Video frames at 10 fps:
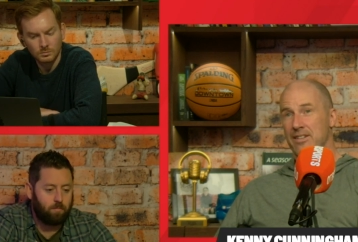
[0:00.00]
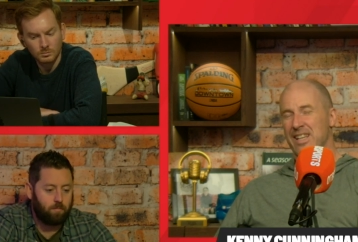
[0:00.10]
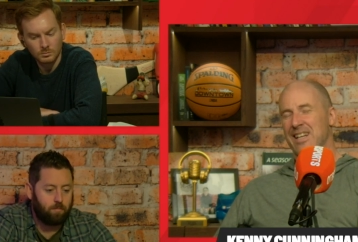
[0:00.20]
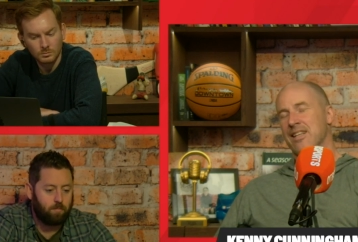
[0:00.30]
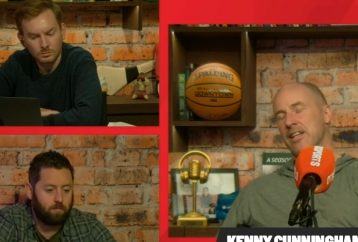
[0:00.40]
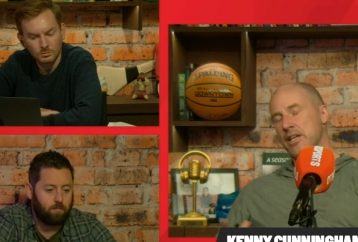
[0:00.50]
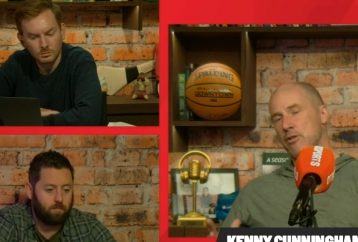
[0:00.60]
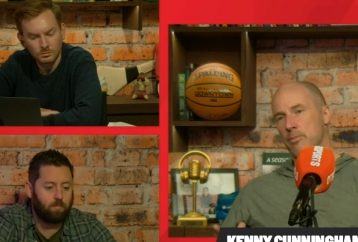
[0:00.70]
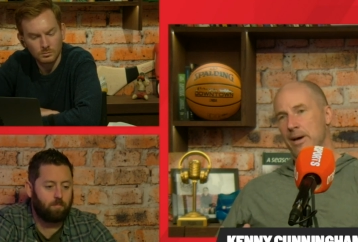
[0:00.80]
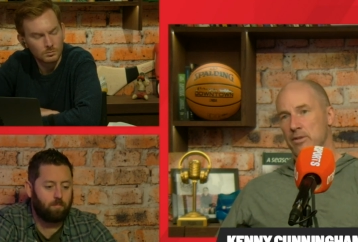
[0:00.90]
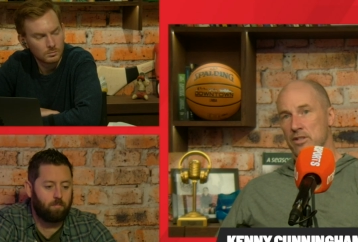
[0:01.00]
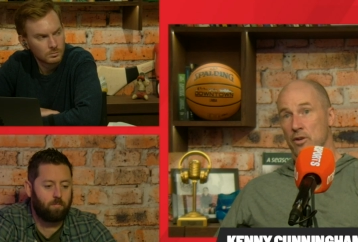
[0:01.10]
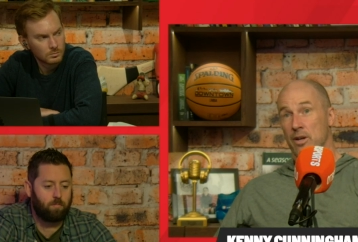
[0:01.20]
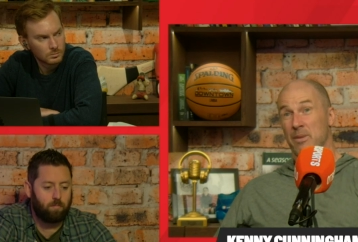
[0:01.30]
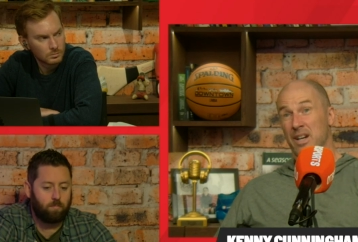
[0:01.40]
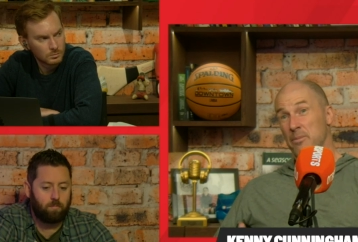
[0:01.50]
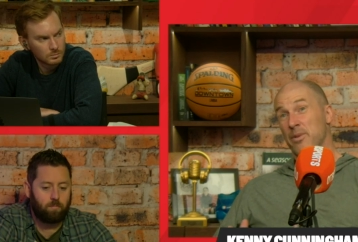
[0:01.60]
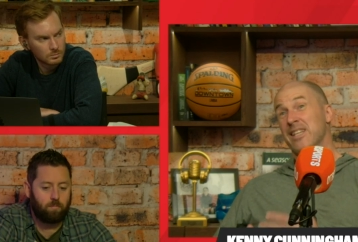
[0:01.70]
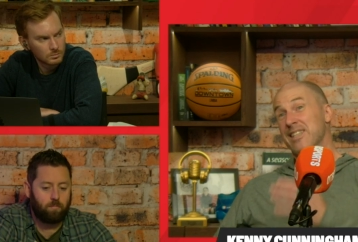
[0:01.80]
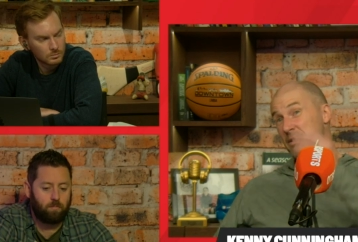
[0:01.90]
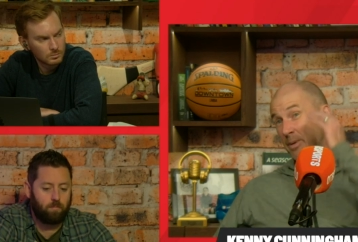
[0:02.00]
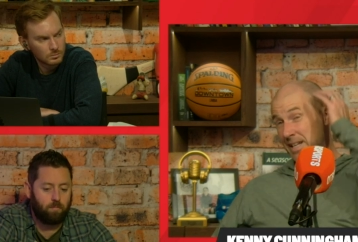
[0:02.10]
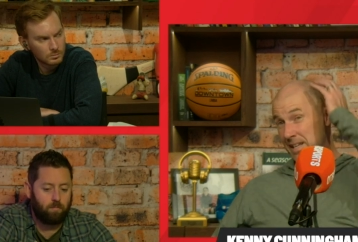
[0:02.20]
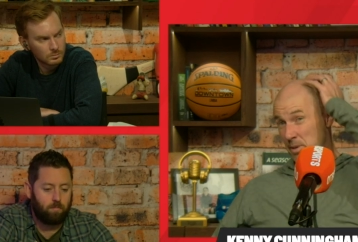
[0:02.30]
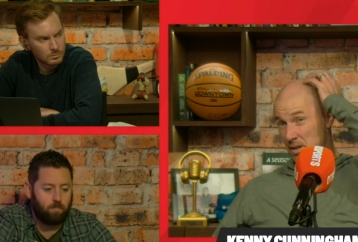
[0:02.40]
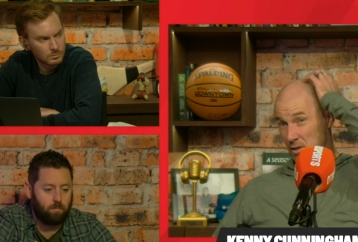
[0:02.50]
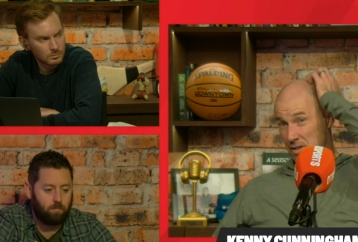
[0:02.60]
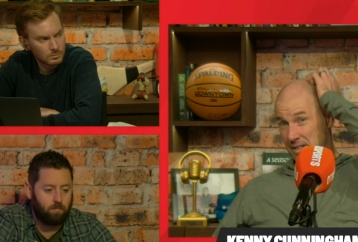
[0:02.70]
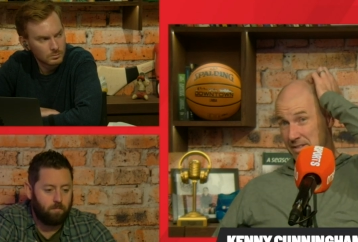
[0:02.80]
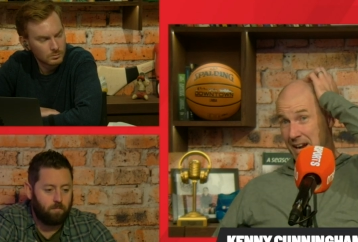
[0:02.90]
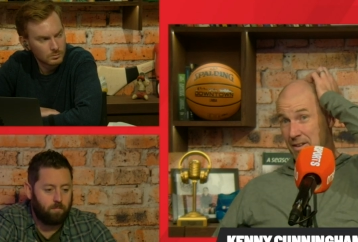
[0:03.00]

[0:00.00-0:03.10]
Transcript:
Speaker 1: He hasn't had a huge amount of time. I think he's actually been a little bit unlucky, Darragh